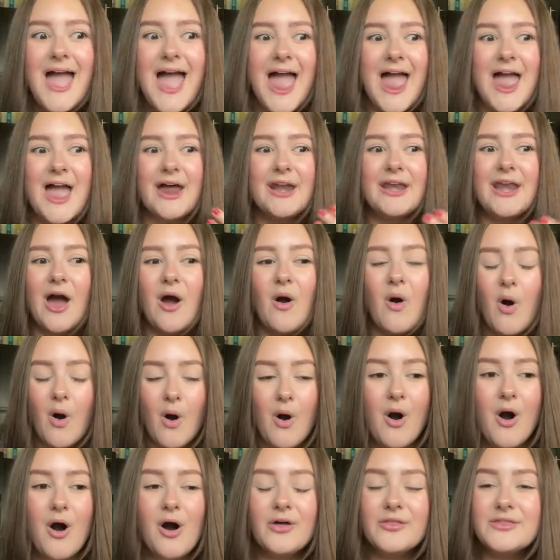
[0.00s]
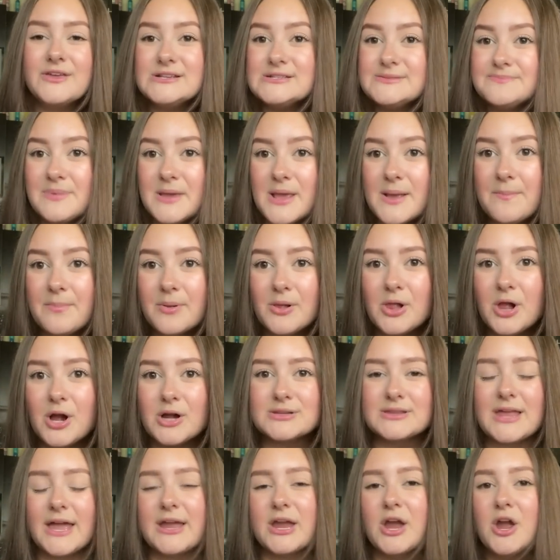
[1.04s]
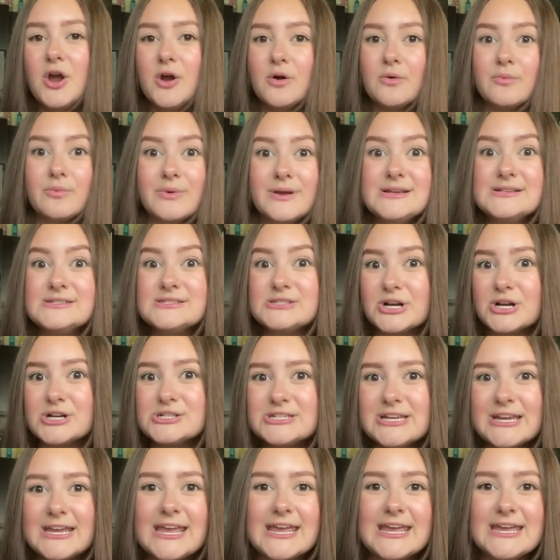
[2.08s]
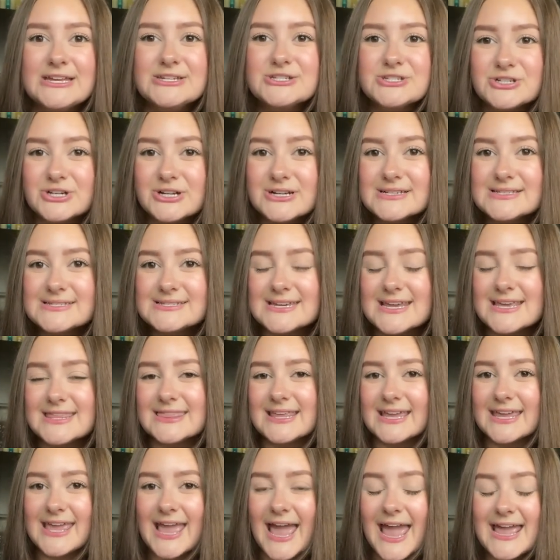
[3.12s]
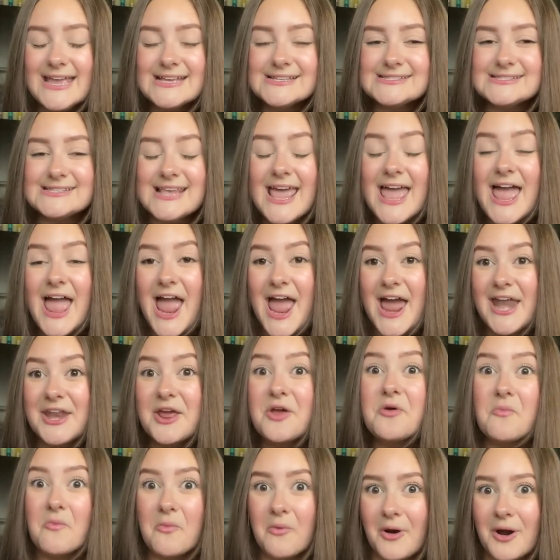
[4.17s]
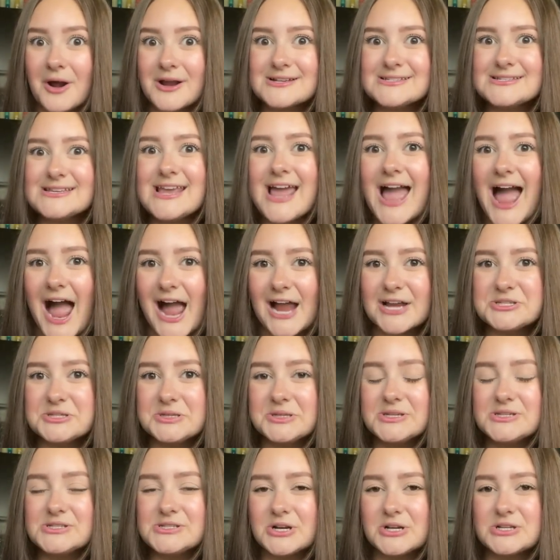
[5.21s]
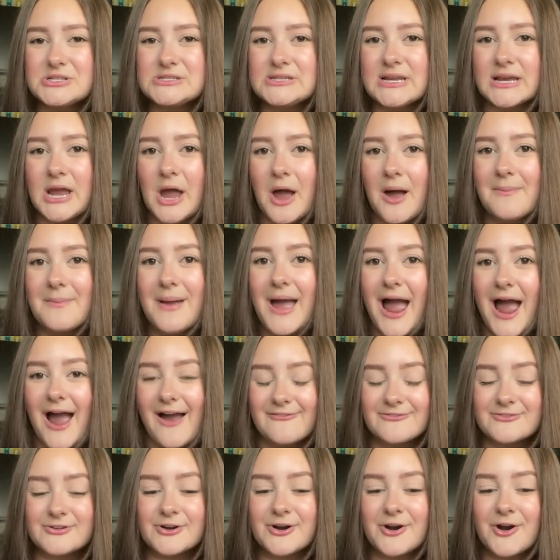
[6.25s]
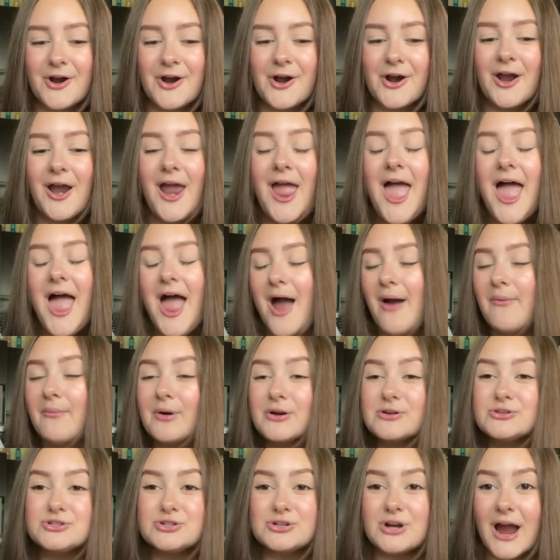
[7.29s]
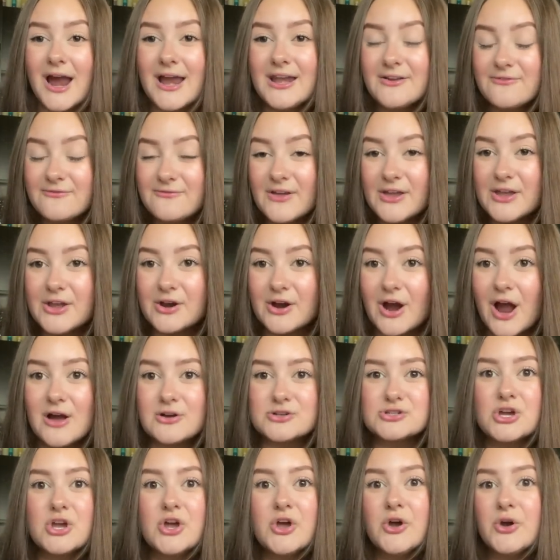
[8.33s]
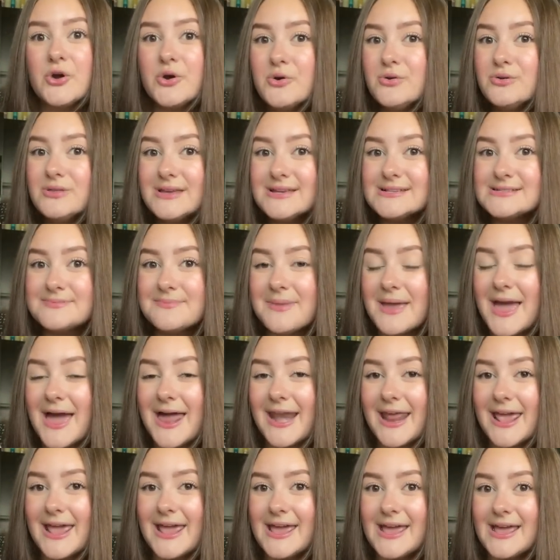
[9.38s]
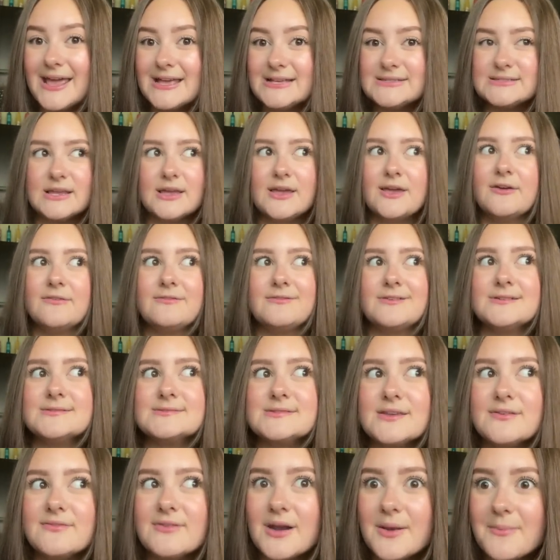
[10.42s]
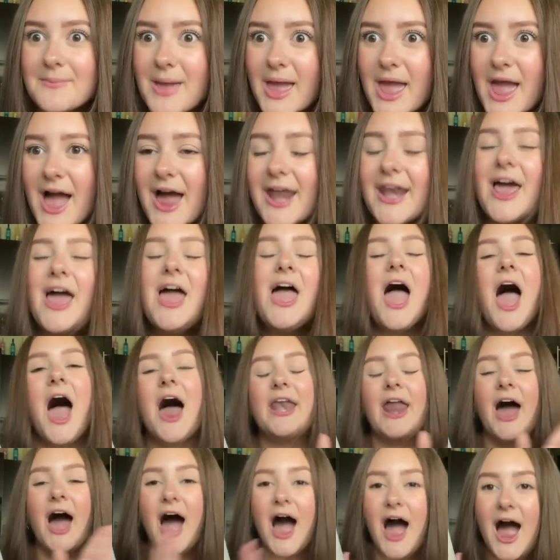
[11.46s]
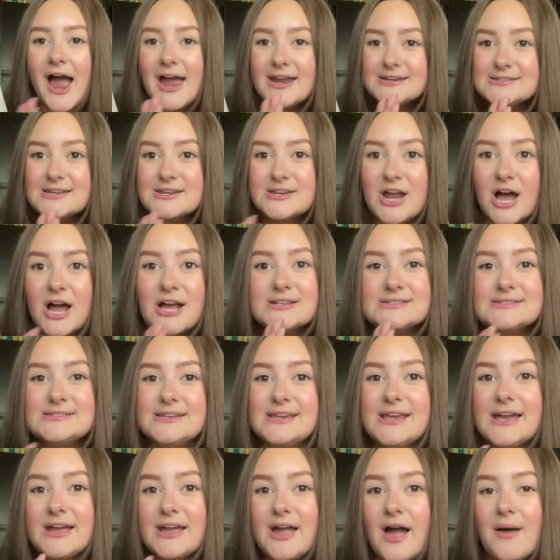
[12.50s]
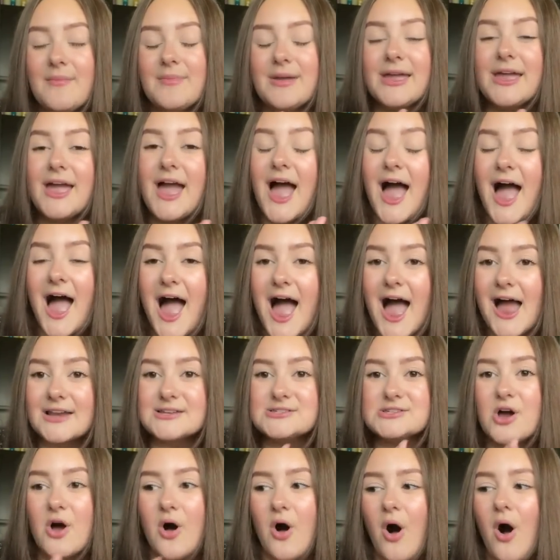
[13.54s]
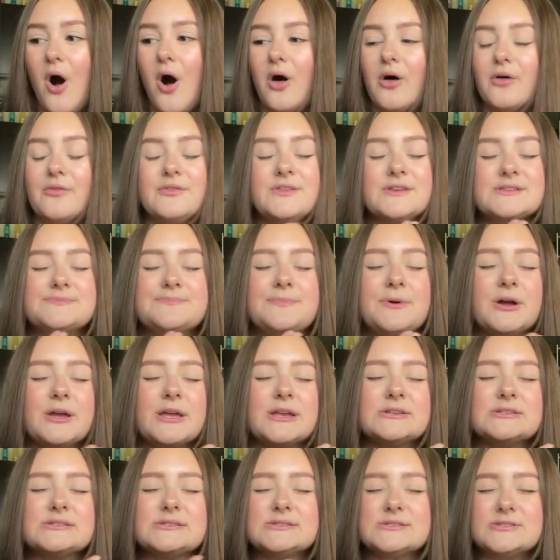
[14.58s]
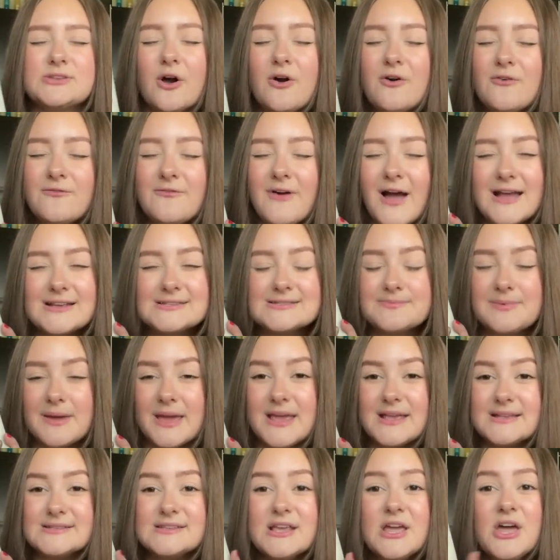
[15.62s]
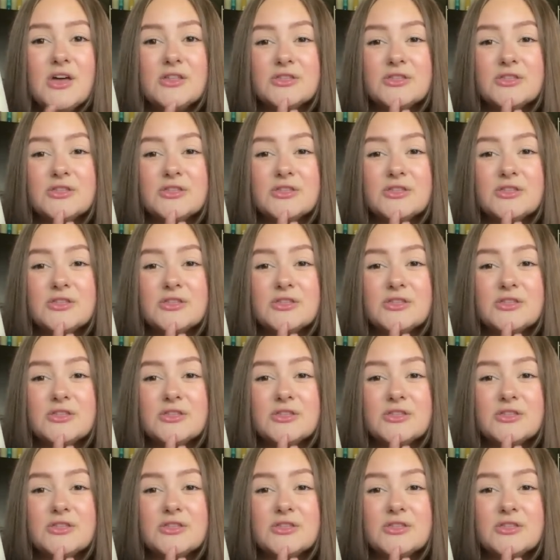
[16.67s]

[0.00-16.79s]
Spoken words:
And now all these people are like researching interest in the case, and it works. He actually starts to come after her, and we're trying to figure out who this man is, if he's even a man, and I did not see it coming at all. This book is so fast paced.